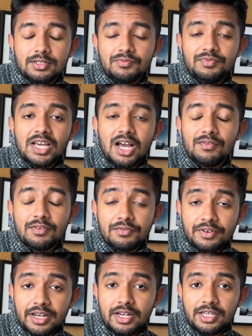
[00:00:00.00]
we have a
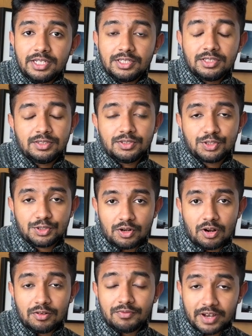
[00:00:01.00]
really
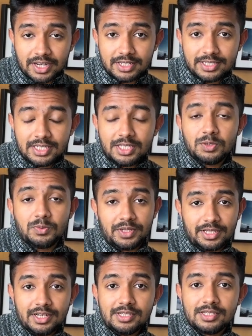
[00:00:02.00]
strong faculty
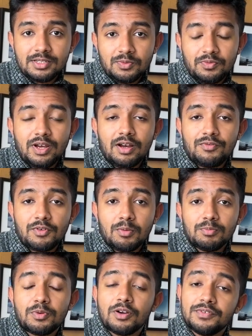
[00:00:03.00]
with us. We are
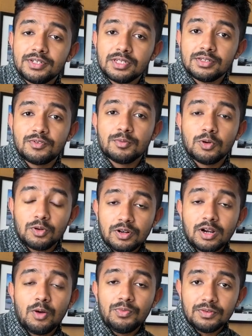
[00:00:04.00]
from professors from all
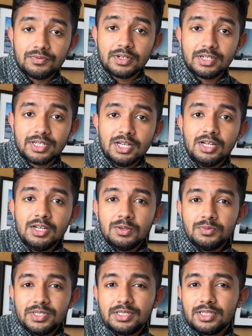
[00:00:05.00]
around the world
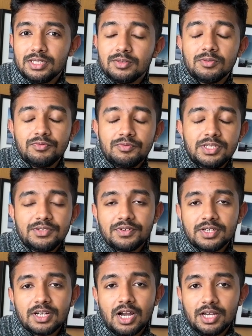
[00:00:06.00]
with
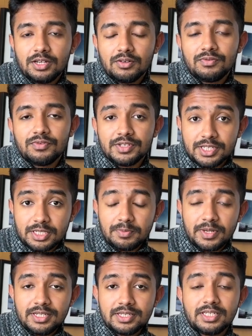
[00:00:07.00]
different kind of
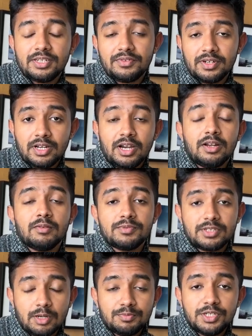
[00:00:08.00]
disciplines and different kind of
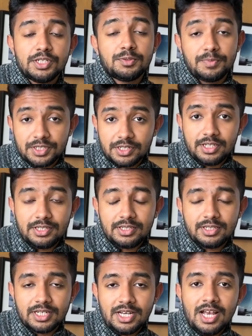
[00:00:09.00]
subject
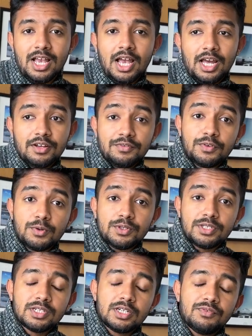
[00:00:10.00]
specialists. And of
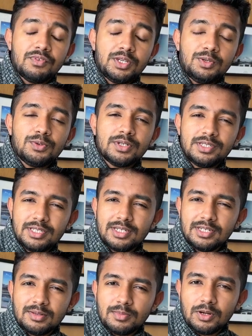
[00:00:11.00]
course, when you
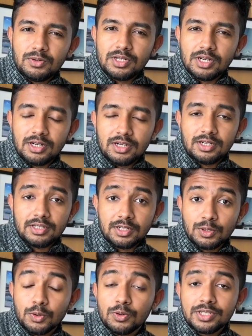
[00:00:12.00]
consider about the
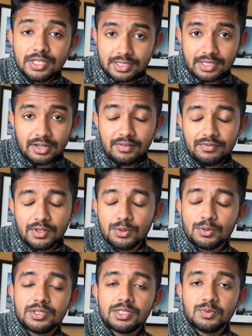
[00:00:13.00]
course itself, the
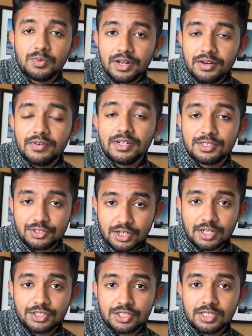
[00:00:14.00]
course is very well
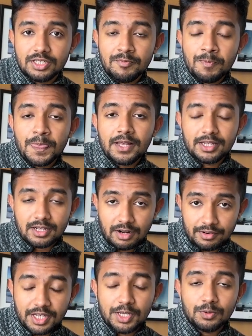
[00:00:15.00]
structured, the
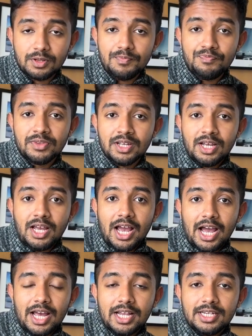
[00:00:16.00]
curriculum,
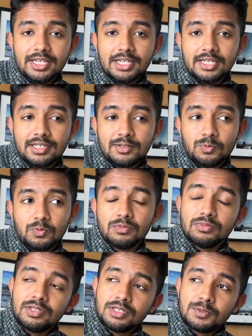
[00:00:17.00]
and
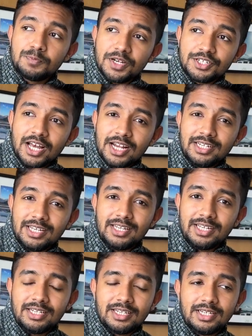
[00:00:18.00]
the speciality in
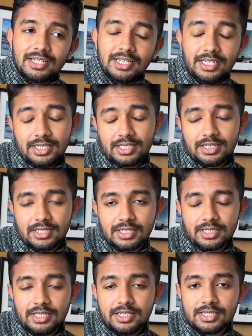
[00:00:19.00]
it, it
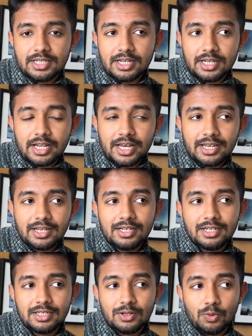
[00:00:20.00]
is like
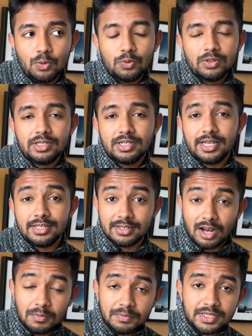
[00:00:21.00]
all the
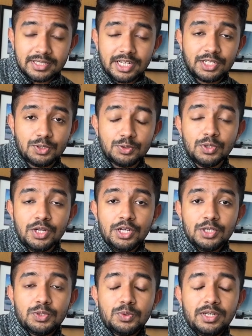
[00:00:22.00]
examples that you
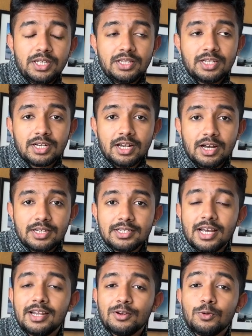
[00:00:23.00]
do in the class
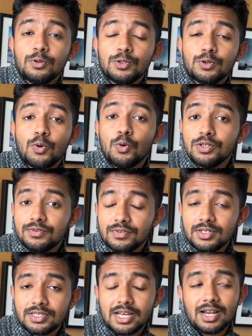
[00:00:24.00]
and all the
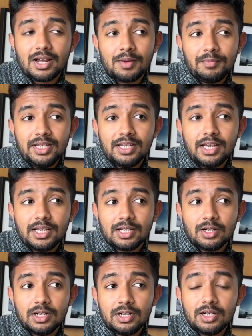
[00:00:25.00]
coursework, I mean like
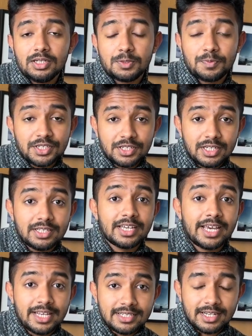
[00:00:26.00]
especially the
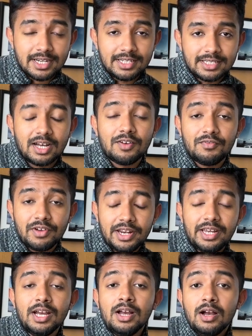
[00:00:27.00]
case studies are very